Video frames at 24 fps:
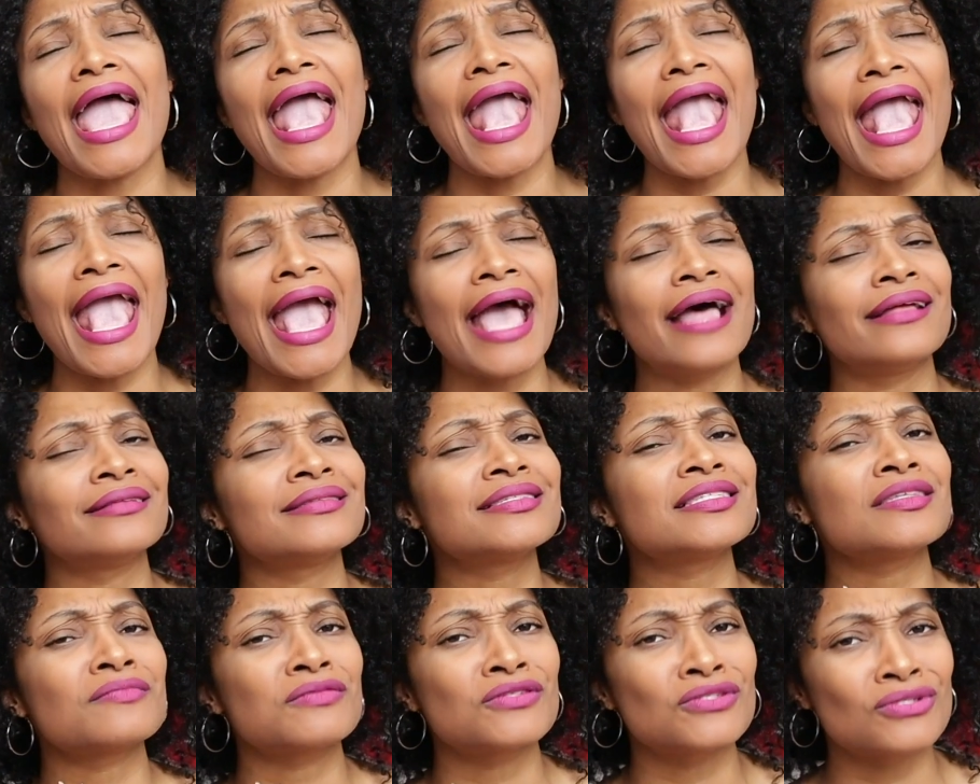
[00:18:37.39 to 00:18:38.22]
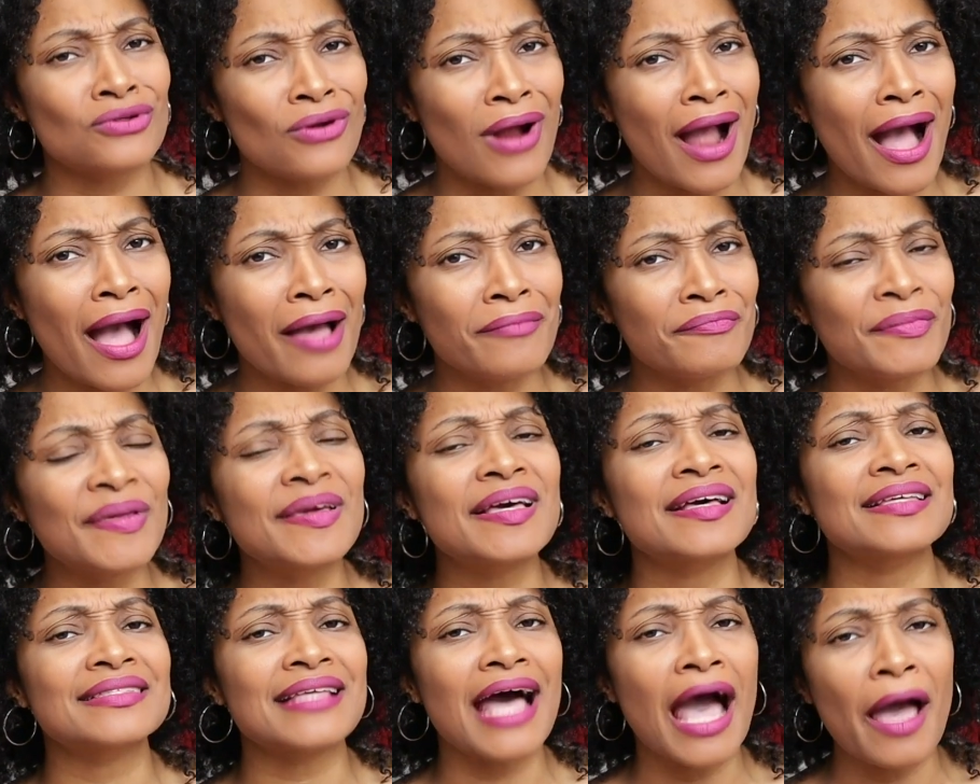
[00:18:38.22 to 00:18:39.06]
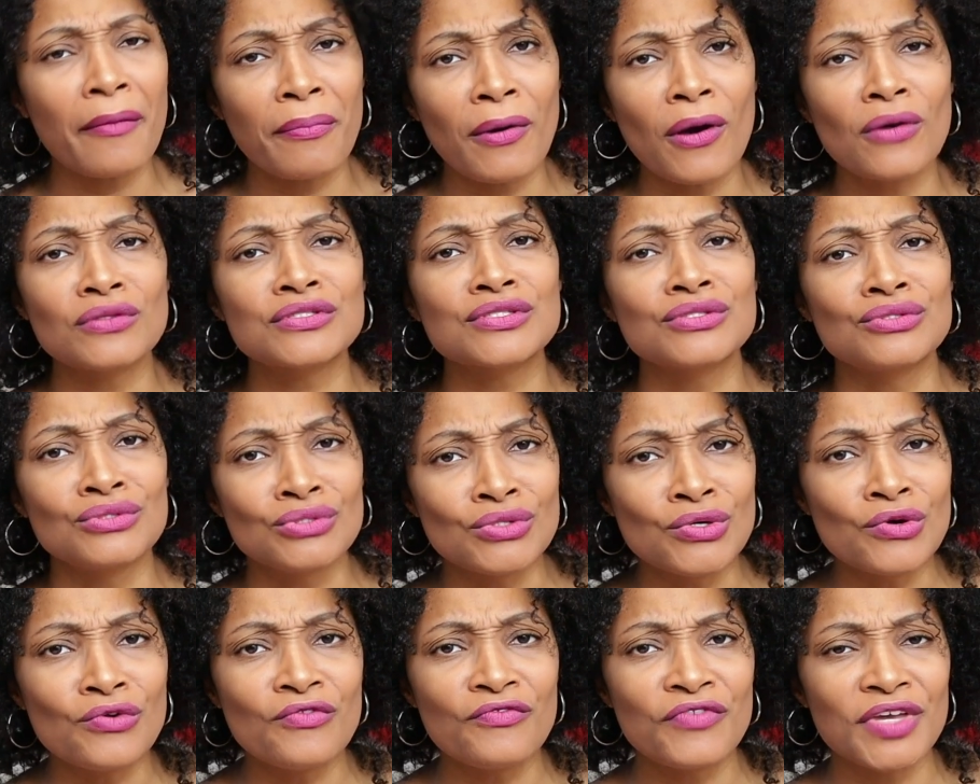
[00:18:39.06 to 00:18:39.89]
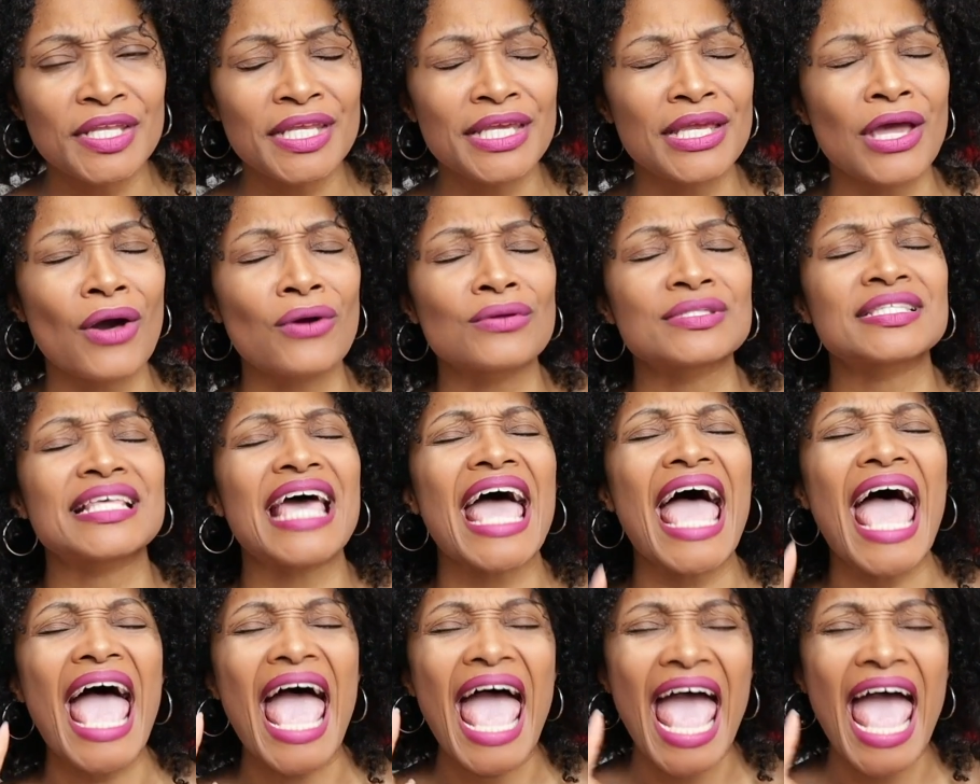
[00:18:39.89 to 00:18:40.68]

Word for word: and subscribe because I post new videos